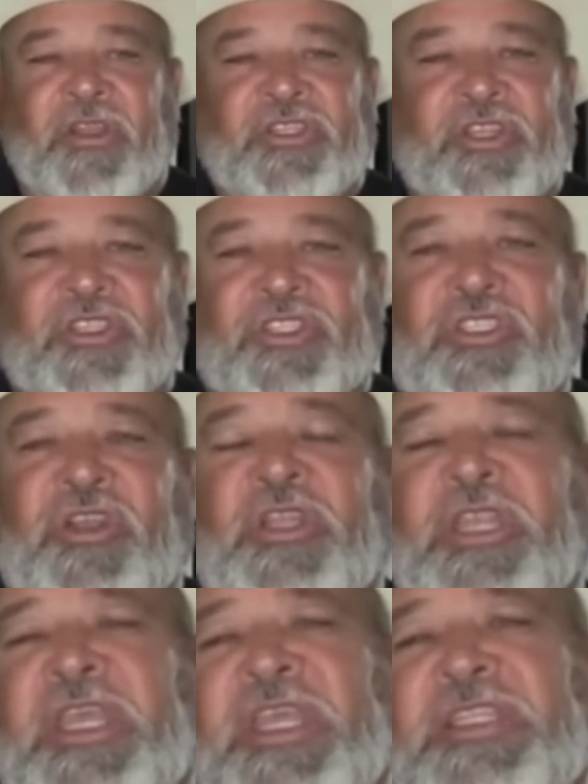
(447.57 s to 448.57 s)
just
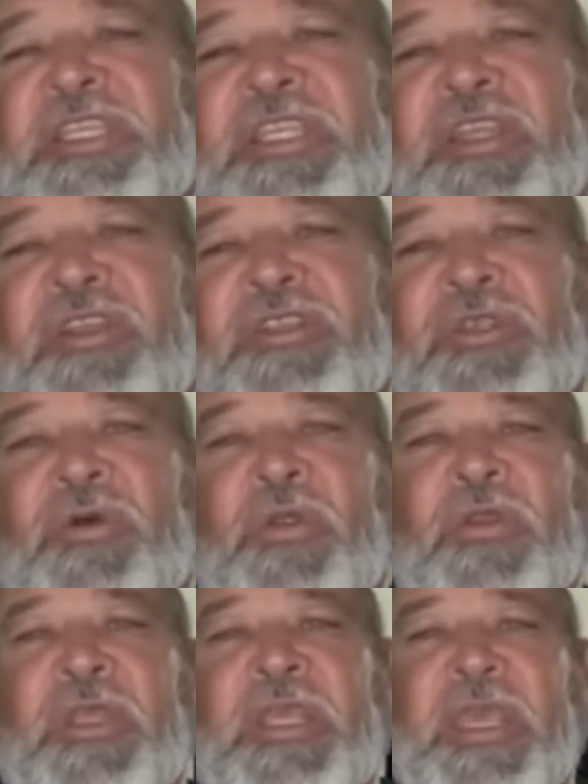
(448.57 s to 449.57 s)
turned 18 years
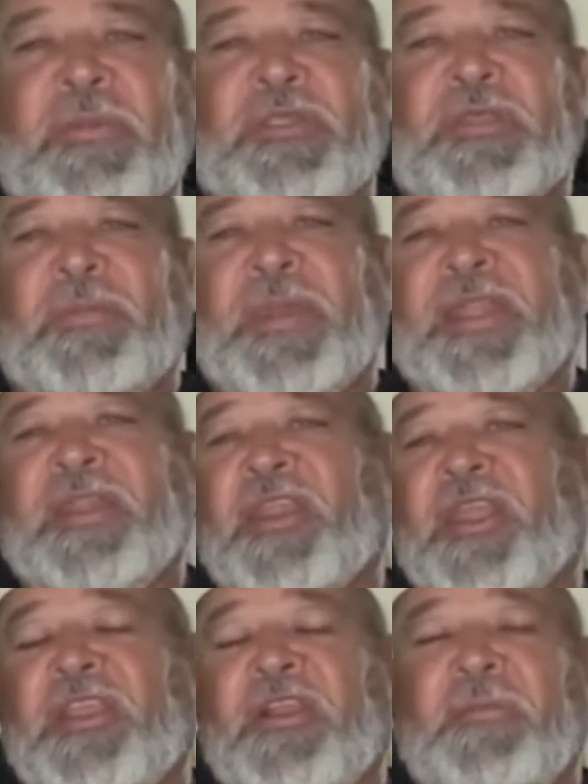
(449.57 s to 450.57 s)
old, able to play
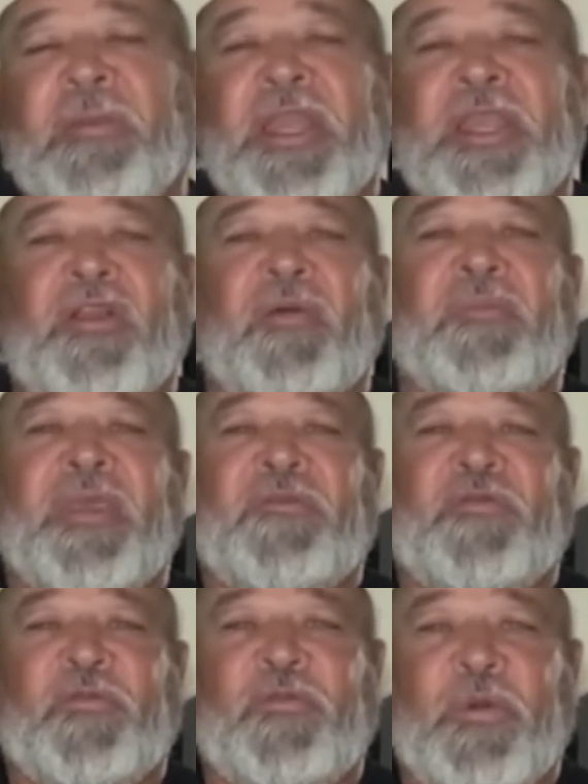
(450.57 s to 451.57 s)
another year of Manning Cup
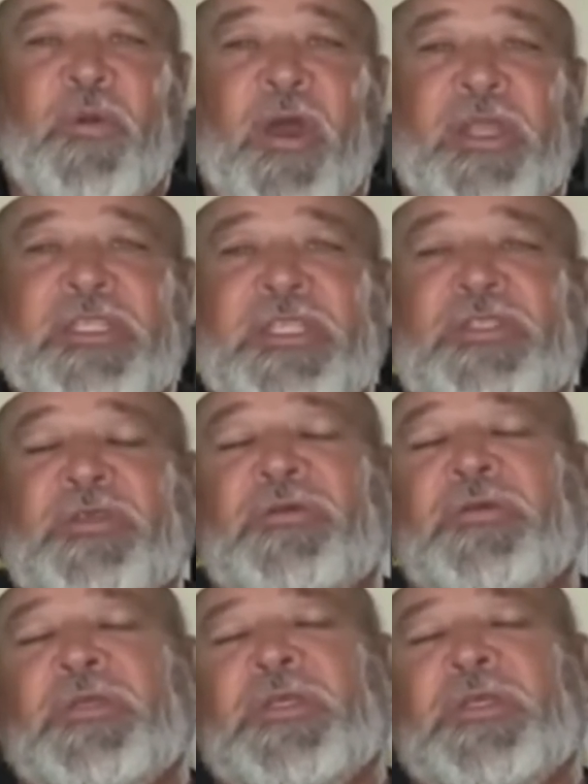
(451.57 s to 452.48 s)
if we wanted to.